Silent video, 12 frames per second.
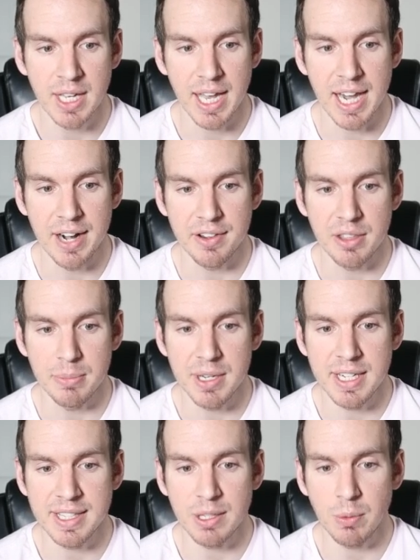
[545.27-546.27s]
Ahead of the
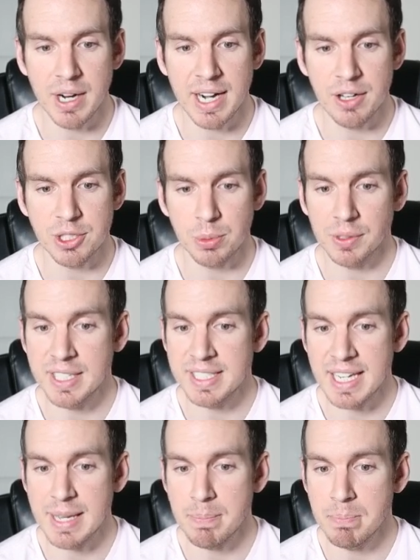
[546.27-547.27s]
meeting, the White House
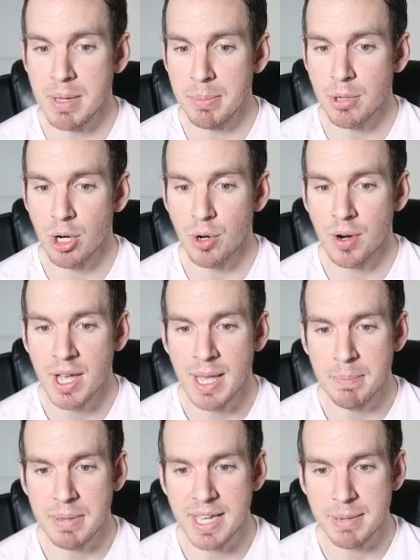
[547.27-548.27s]
released a memo
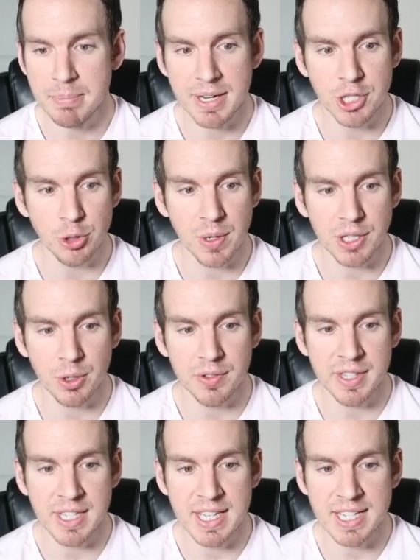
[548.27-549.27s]
penned by Director
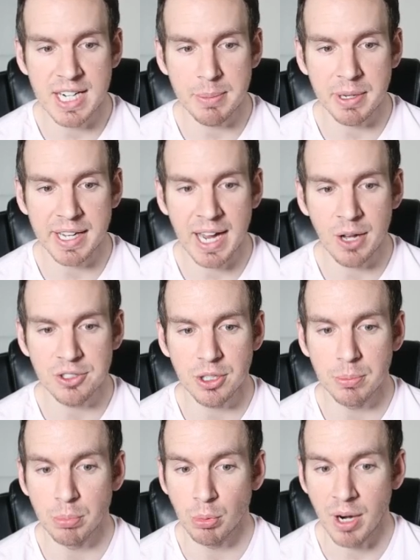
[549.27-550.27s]
of the Economic
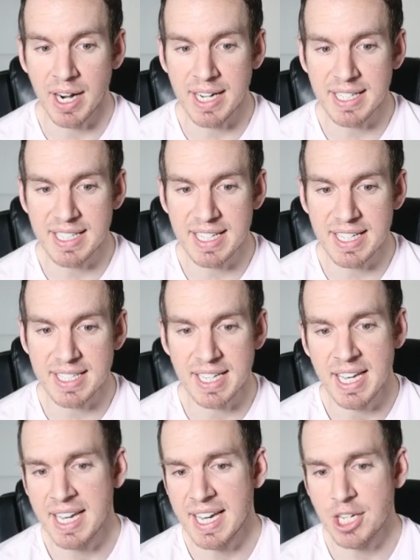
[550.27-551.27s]
Council Brian Deese
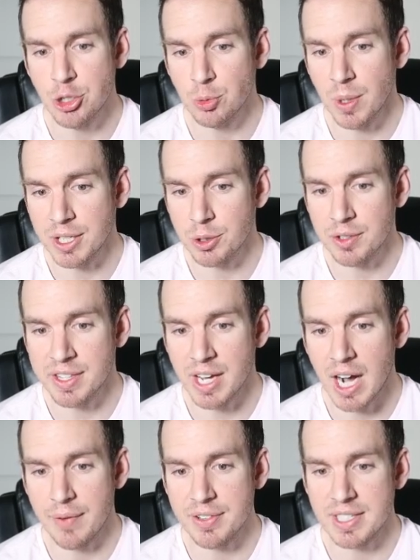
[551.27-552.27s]
and Director of
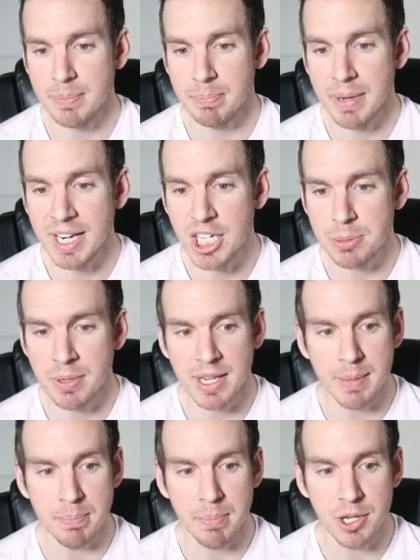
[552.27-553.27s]
the Office of
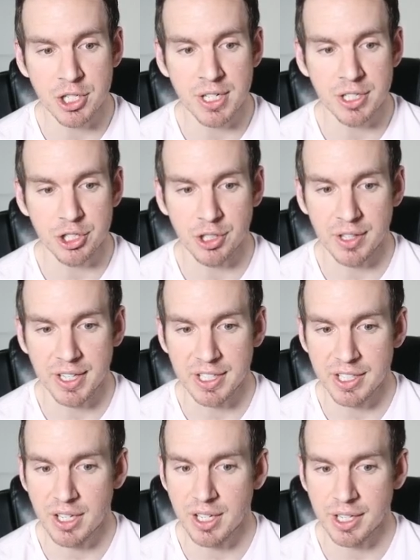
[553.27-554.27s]
Management and Budget
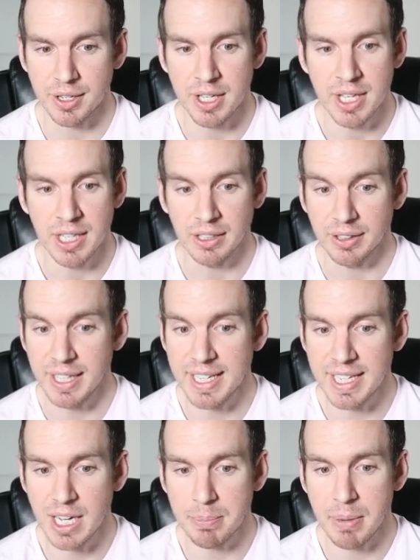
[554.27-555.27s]
Shalanda Young,
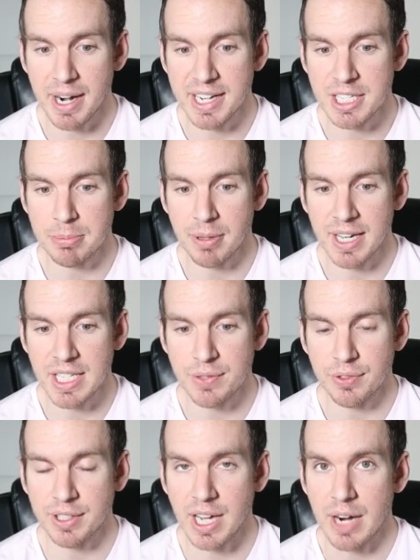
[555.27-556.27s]
laying out Biden's plans
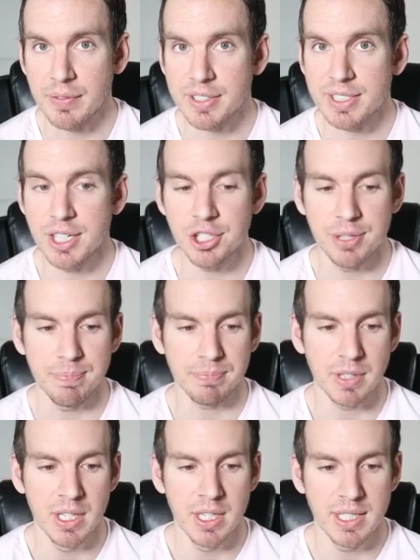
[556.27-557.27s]
for the conversation.
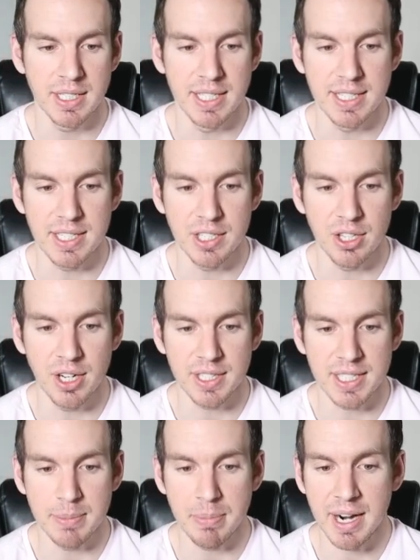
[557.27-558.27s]
Deese and Young
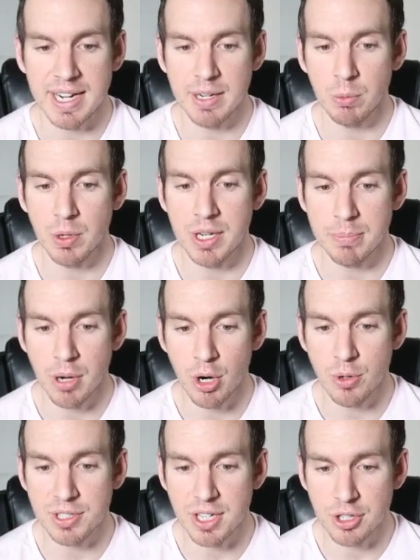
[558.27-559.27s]
said Biden would
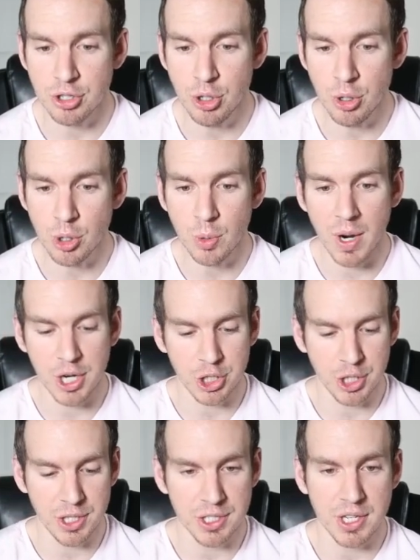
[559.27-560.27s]
pose two
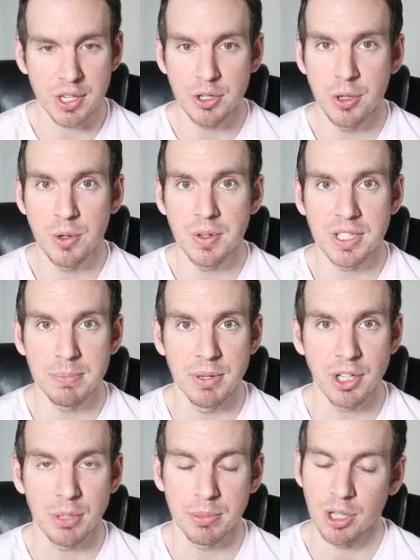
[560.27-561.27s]
questions to
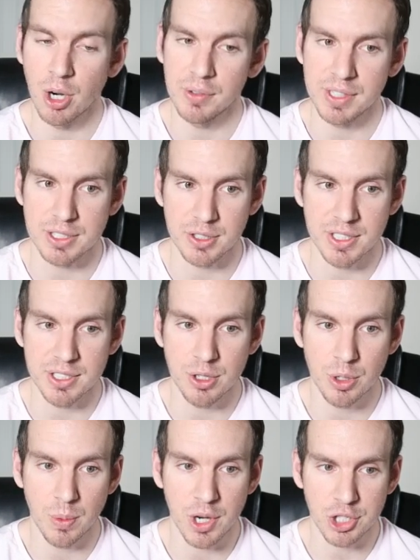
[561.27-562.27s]
Speaker McCarthy. So these
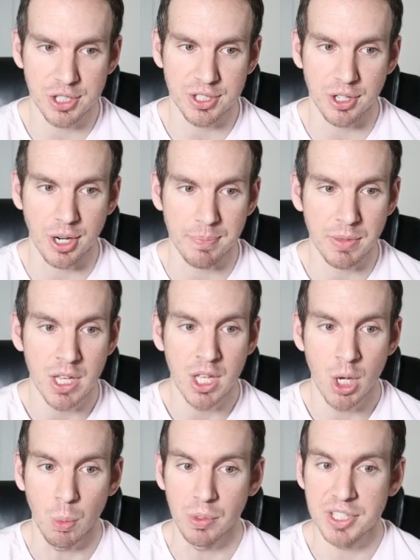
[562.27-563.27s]
two questions are
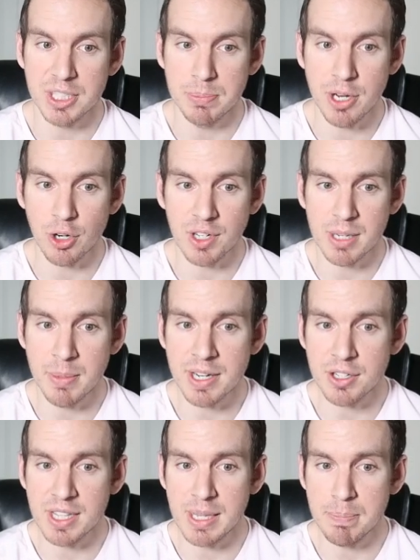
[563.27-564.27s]
Will the Speaker
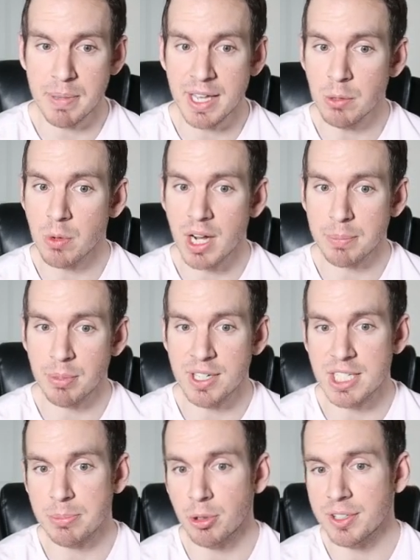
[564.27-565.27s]
commit to the bedrock
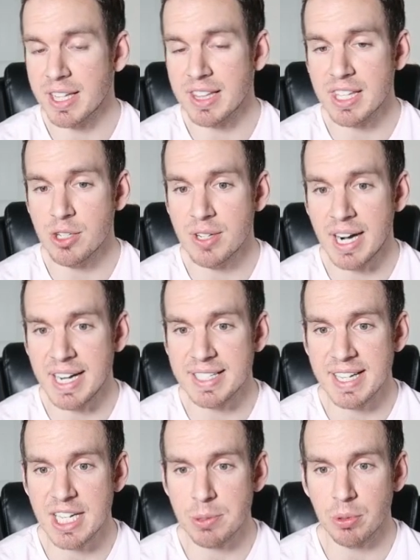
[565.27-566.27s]
principle that the United
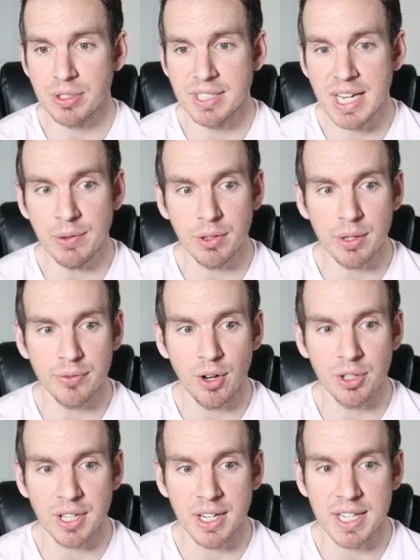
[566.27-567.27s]
States will never
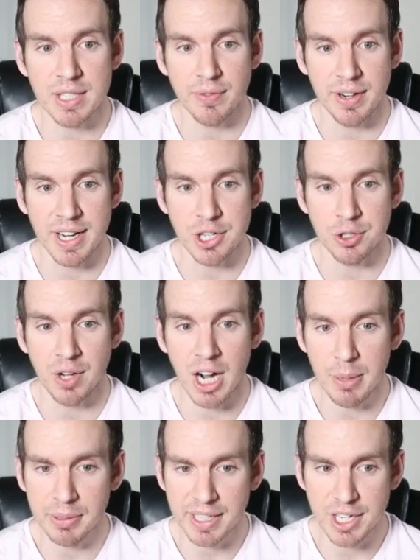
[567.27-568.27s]
default on its financial
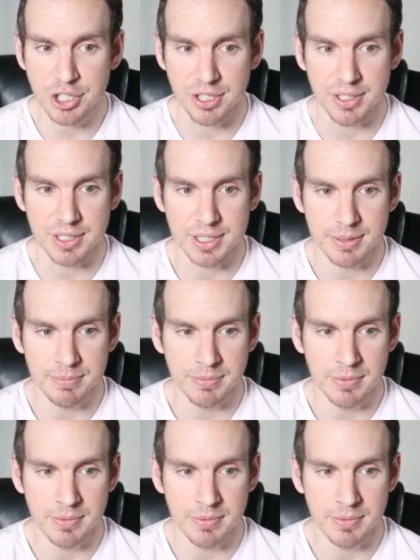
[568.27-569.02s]
obligations?